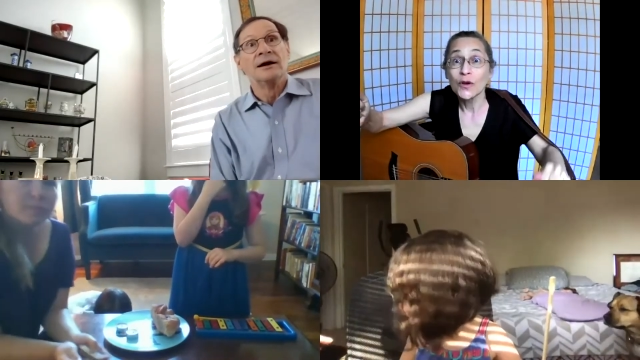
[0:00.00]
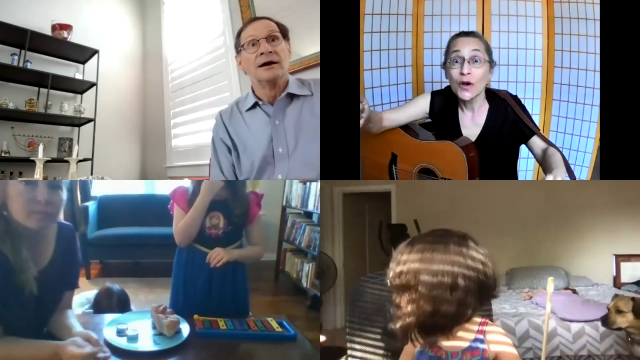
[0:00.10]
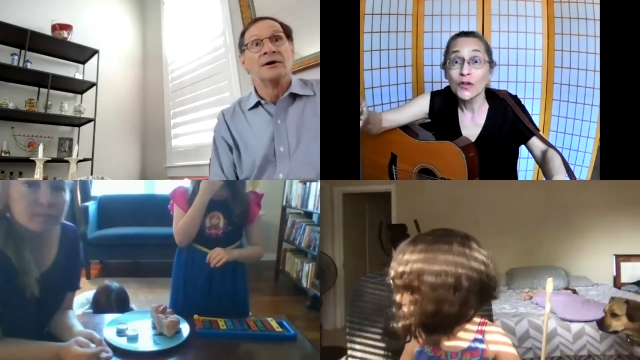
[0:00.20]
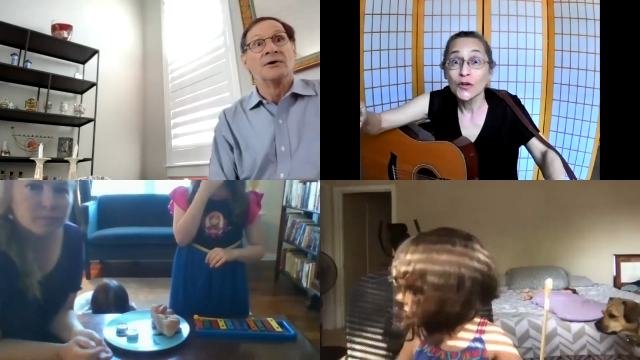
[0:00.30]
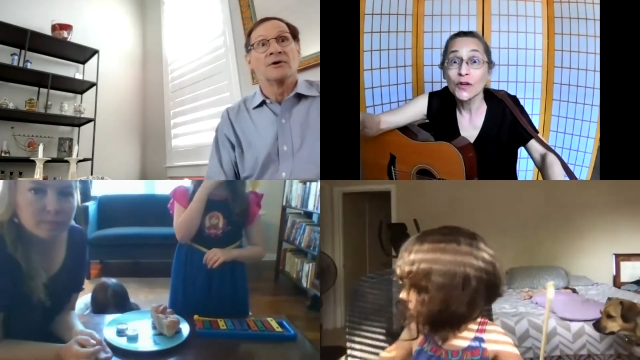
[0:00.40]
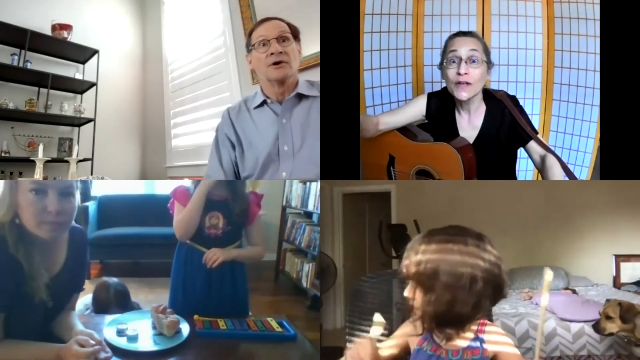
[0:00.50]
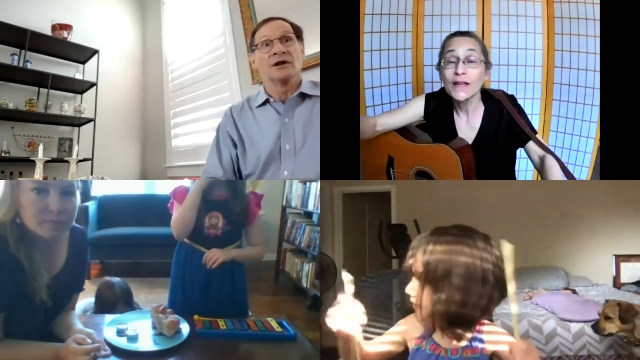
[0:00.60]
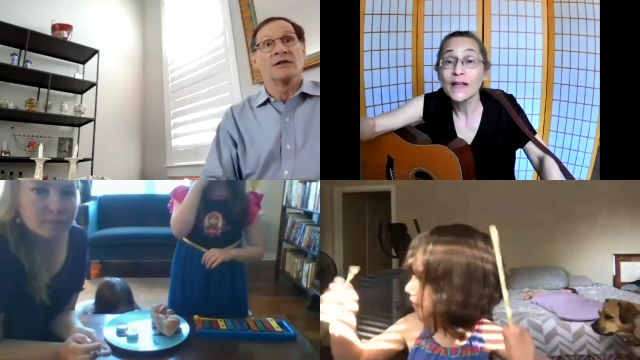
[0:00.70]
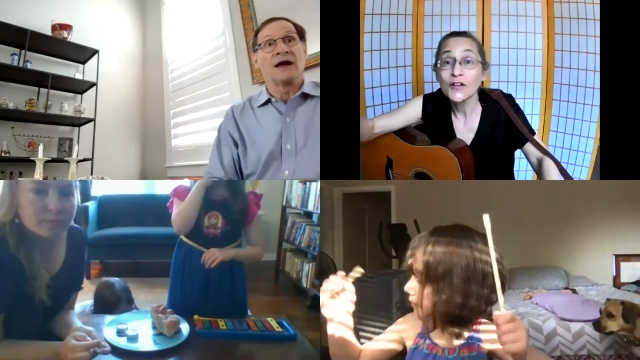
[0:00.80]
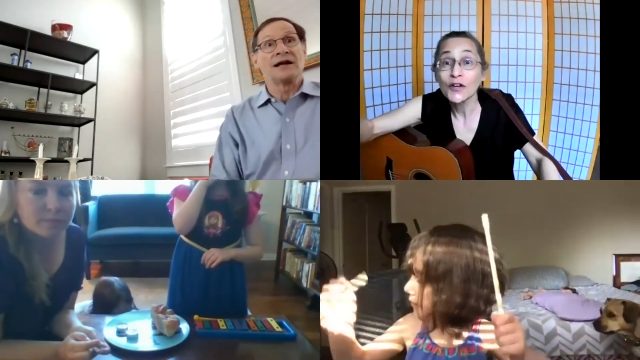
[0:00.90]
Speaker 1: you're going to,
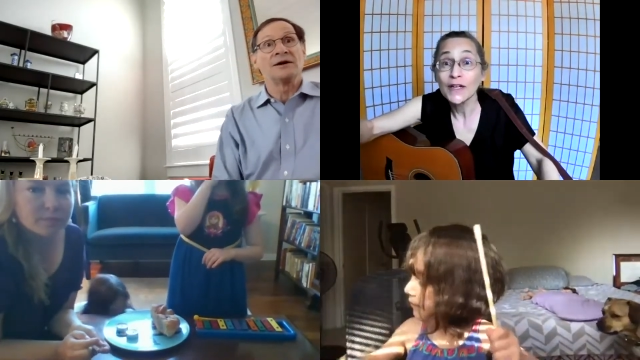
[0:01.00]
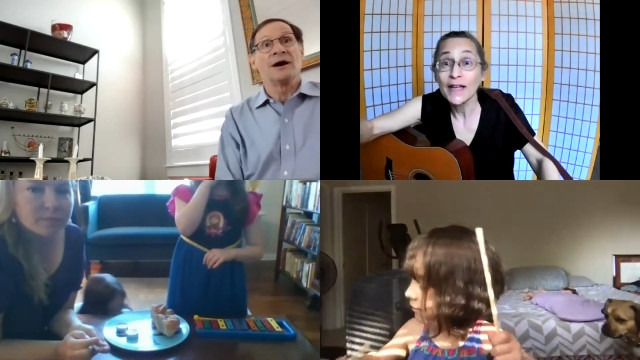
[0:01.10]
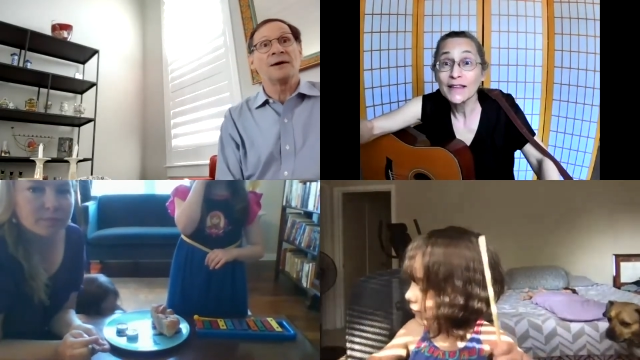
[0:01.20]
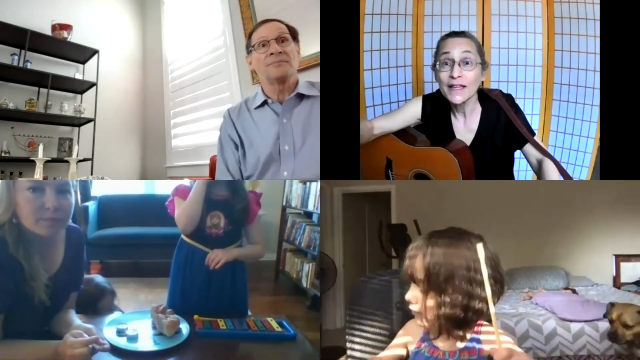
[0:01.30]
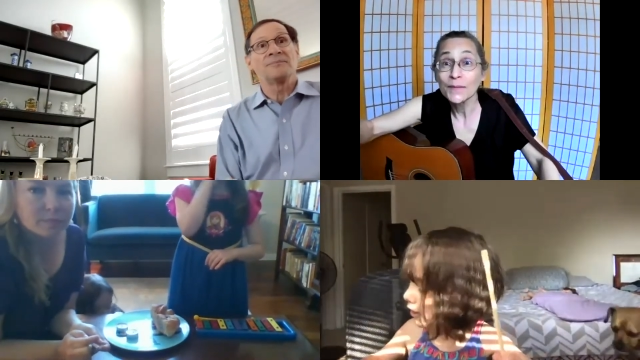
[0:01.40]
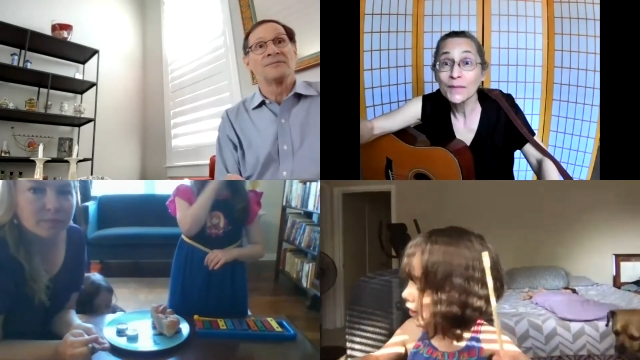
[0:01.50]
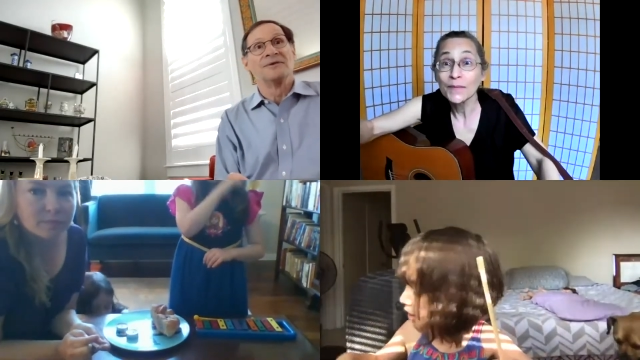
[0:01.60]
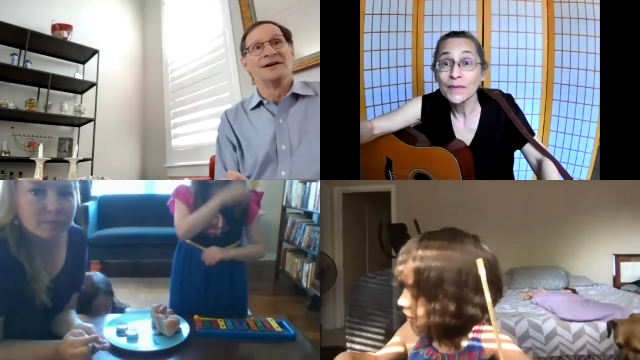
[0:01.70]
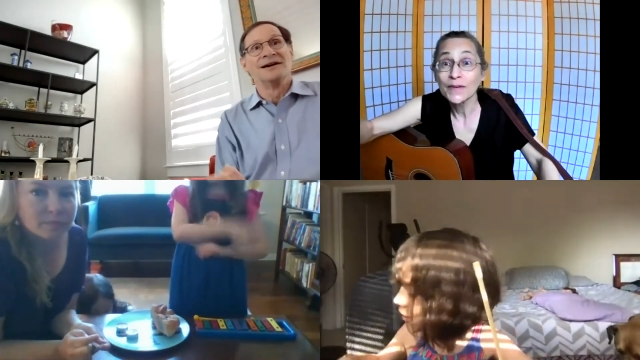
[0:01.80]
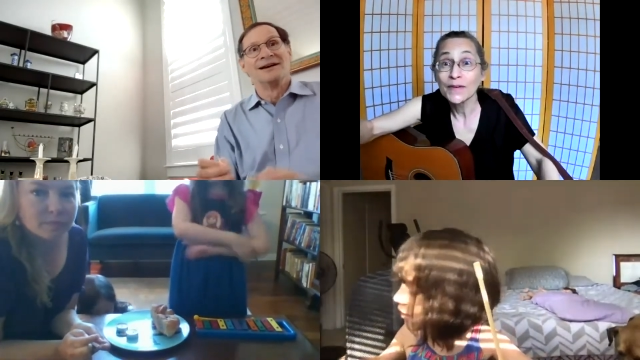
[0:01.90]
you're going to light them?
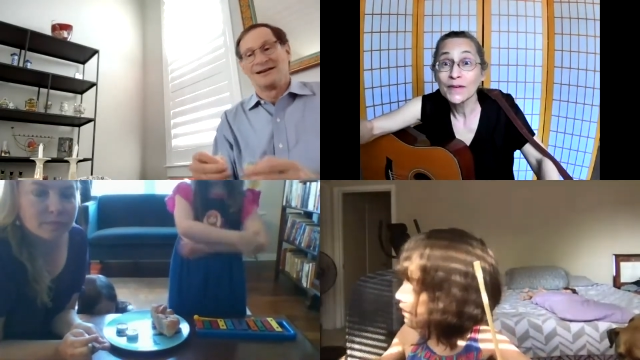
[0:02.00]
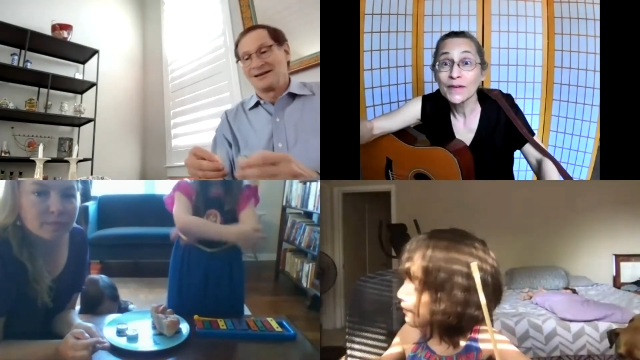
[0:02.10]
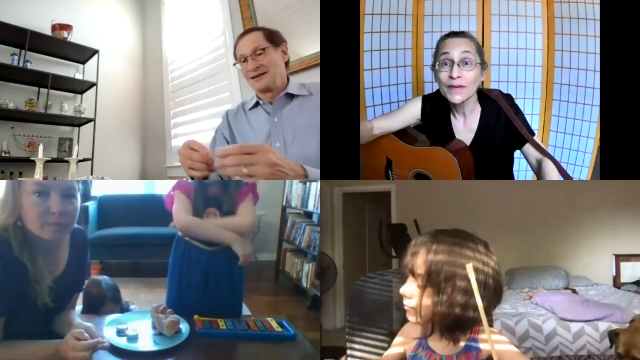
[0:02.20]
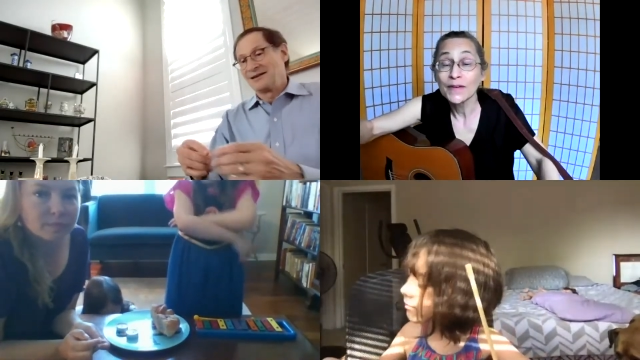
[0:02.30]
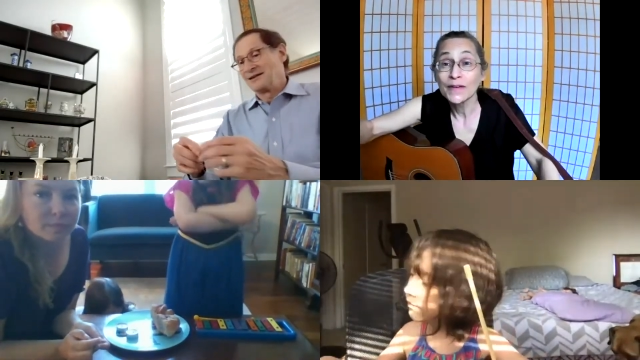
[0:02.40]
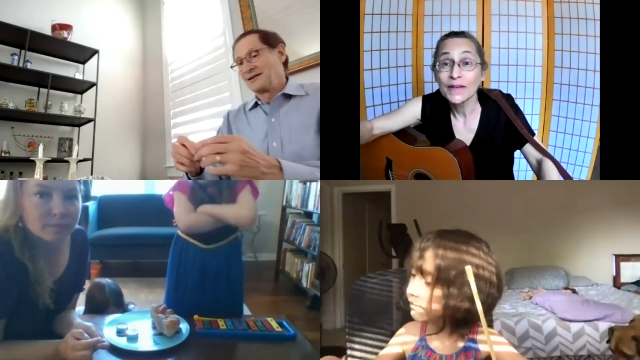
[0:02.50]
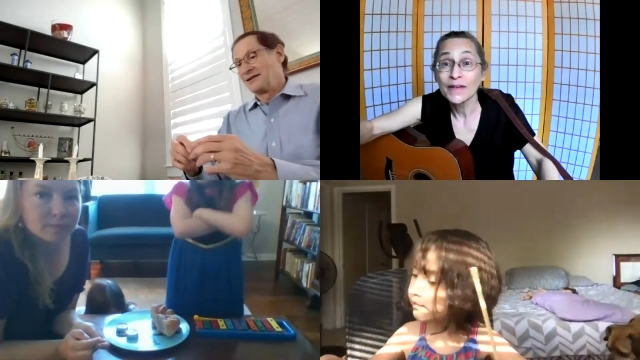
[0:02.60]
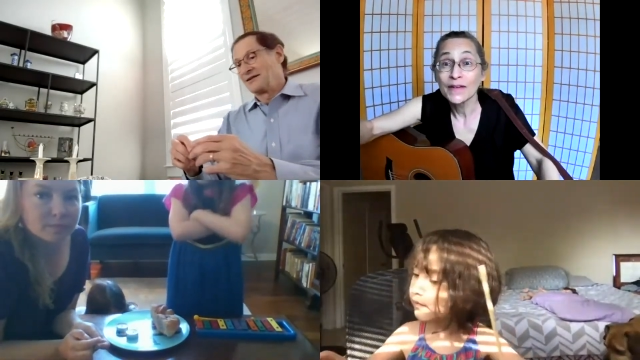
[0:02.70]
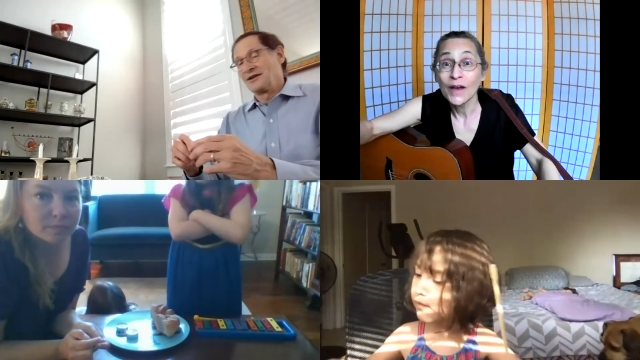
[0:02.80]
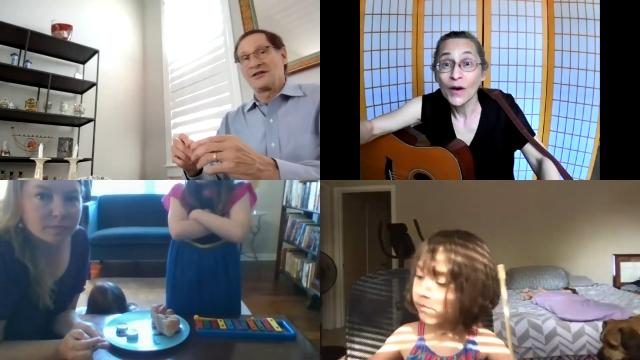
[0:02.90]

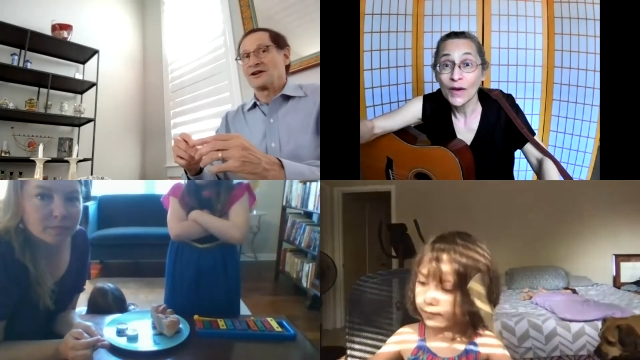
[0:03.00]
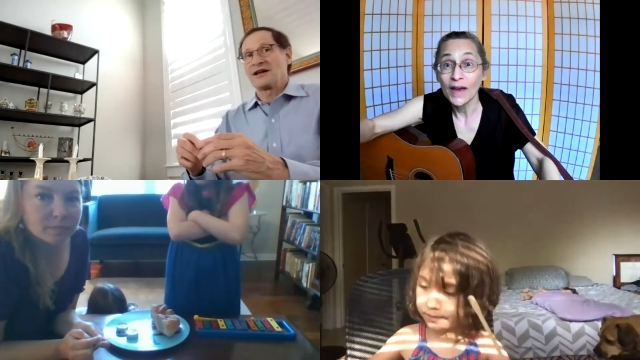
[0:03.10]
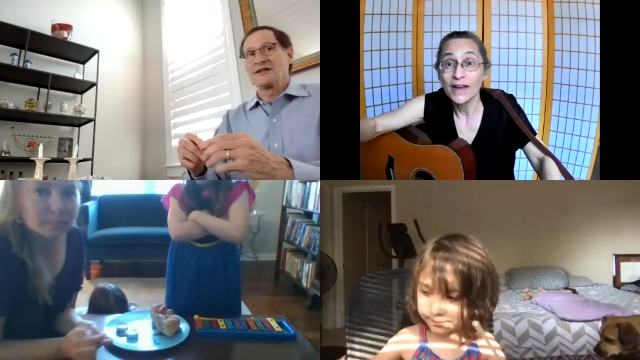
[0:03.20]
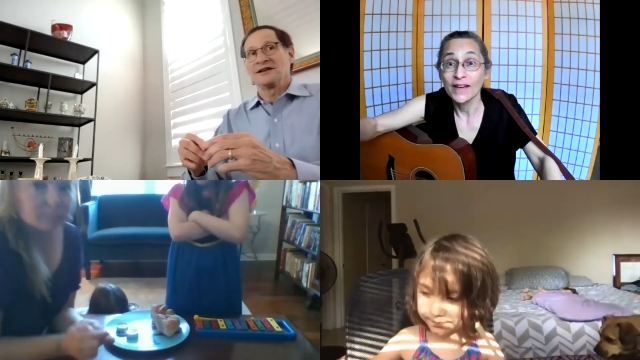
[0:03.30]
Okay